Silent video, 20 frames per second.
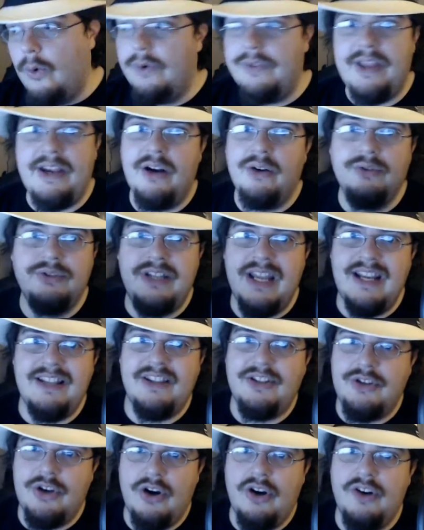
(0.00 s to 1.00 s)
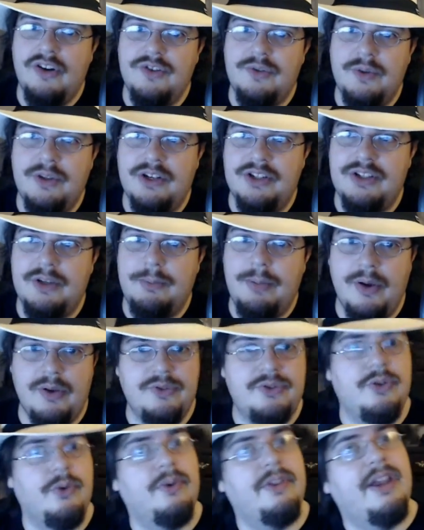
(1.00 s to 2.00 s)
they don't take the turns when they're
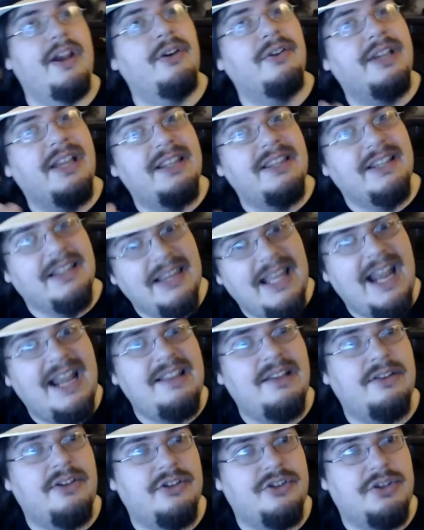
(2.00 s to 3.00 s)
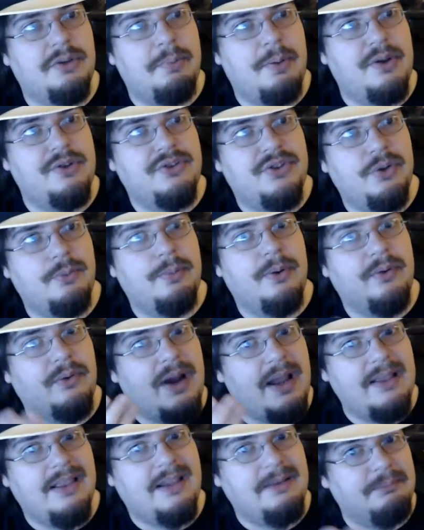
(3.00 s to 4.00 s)
supposed to, or they don't get in the lane that they're supposed to, but
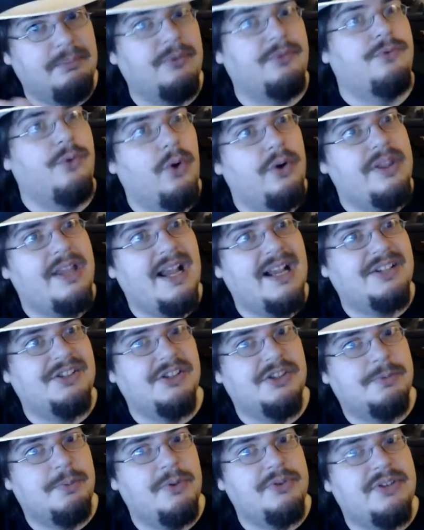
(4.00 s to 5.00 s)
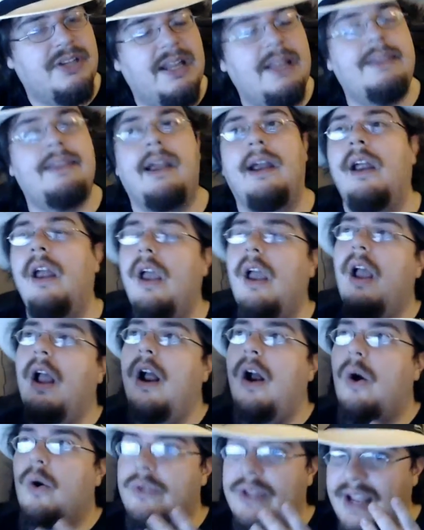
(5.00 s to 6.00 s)
right, like before they're actually supposed to get there.
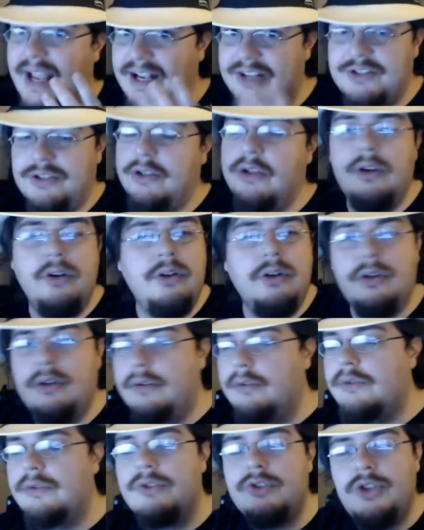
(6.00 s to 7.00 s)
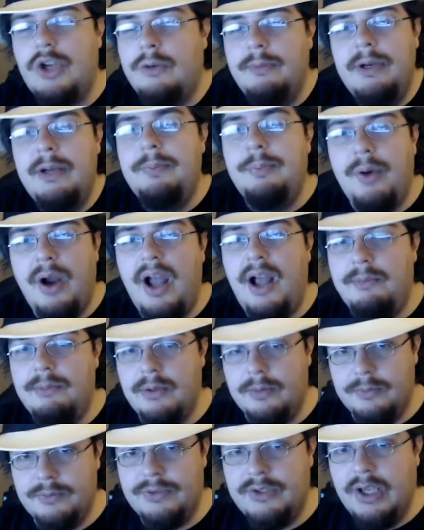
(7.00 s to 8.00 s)
Or they actually, you know, so many
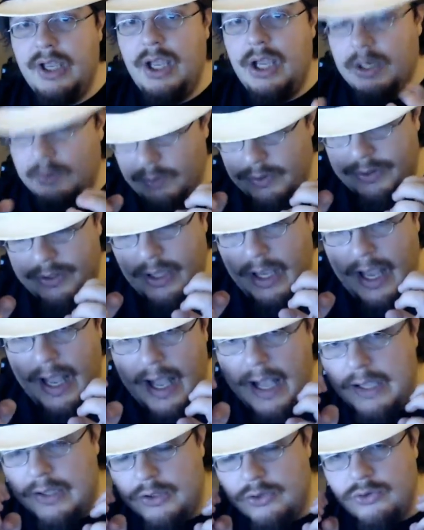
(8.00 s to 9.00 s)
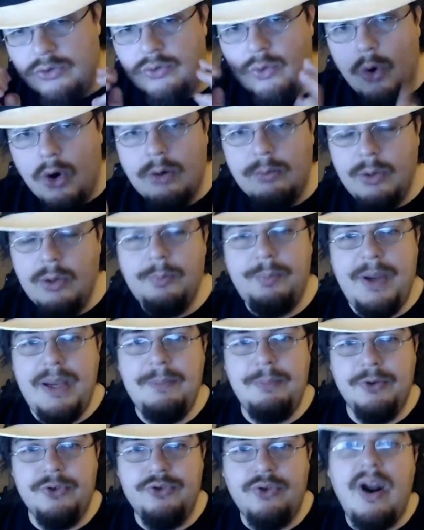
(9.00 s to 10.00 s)
problems with normal
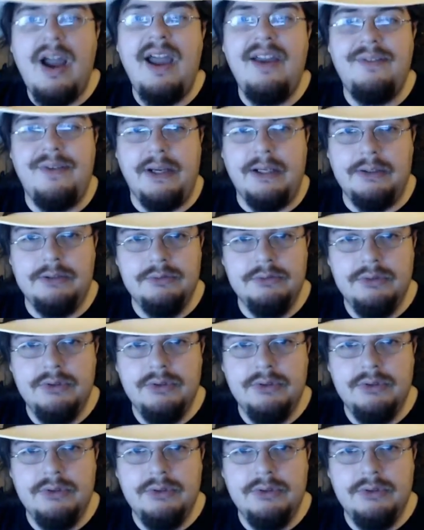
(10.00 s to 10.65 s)
people driving